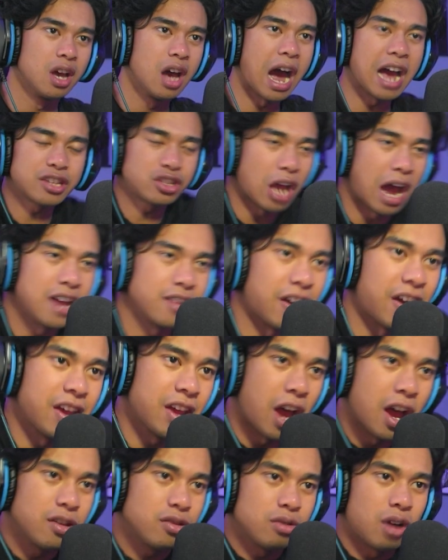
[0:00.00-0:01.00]
I, I,
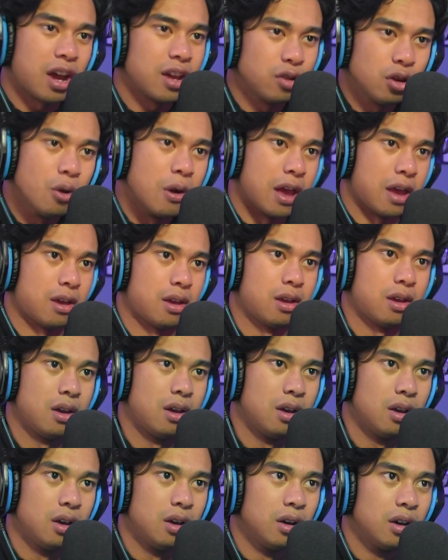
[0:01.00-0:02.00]
I, I knew it.
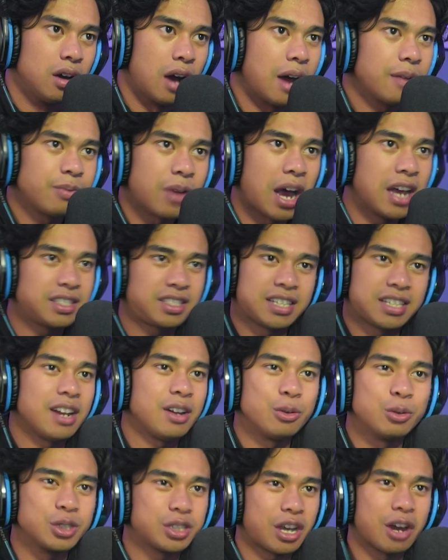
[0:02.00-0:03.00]
I, I said he
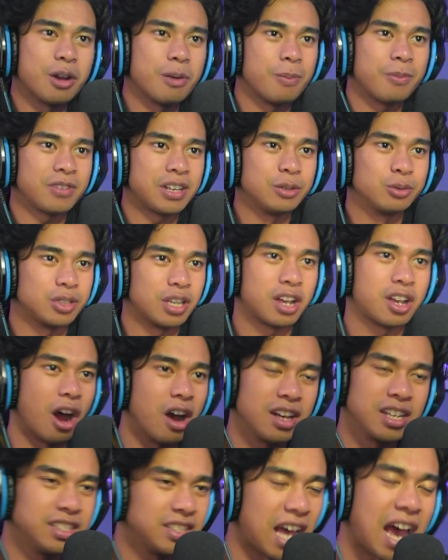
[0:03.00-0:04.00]
was gonna, he was a god.
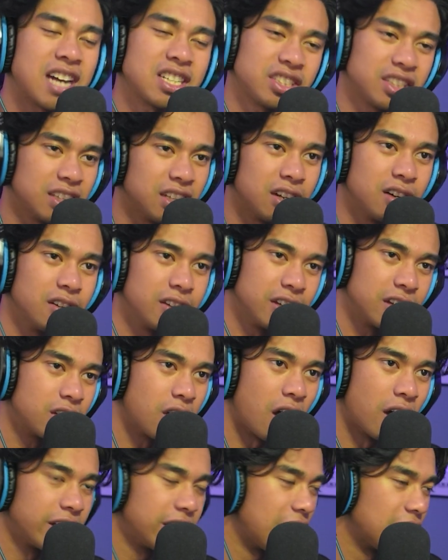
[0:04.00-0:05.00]
He's actually literally
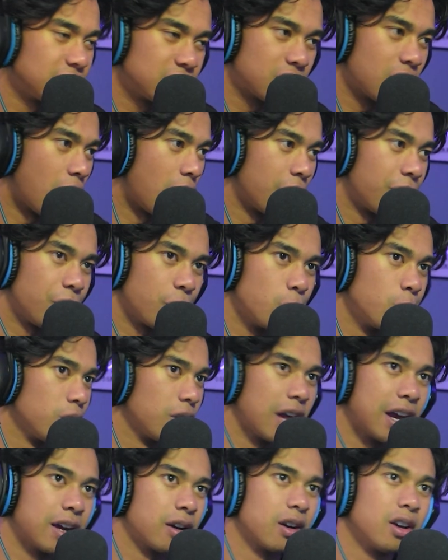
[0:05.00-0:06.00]
god. He has a god fruit,
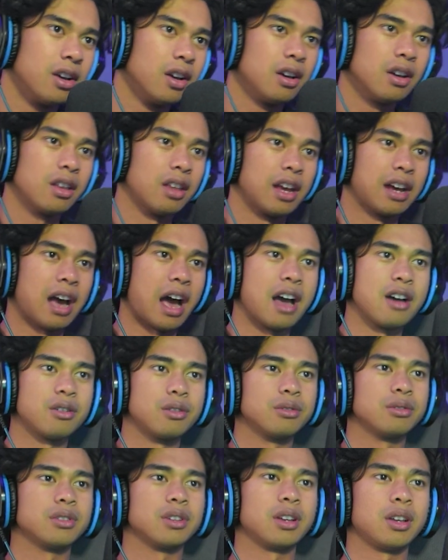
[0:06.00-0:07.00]
like, like, I
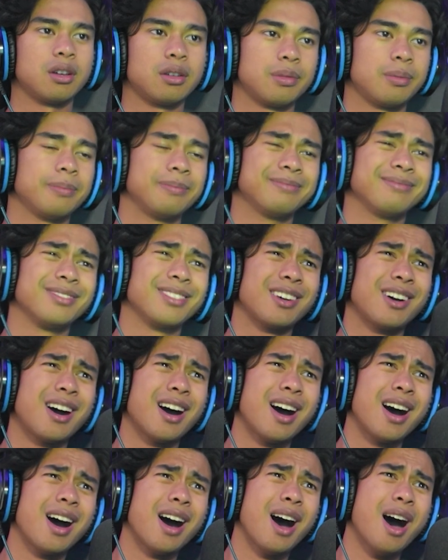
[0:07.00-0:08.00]

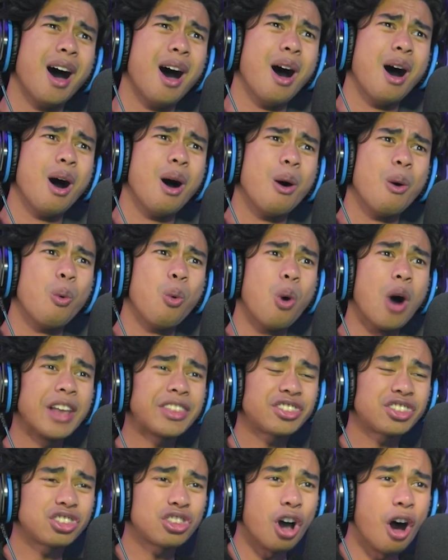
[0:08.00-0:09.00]
don't. What
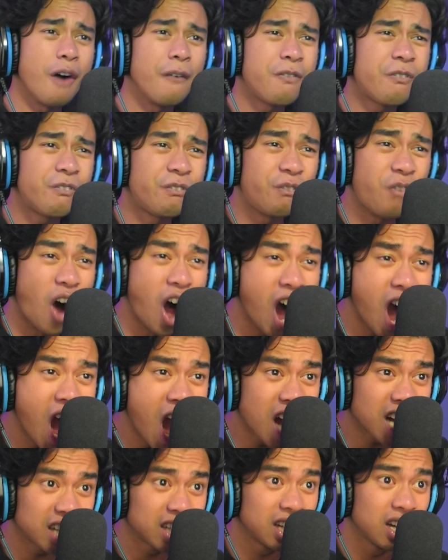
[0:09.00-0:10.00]
the fuck?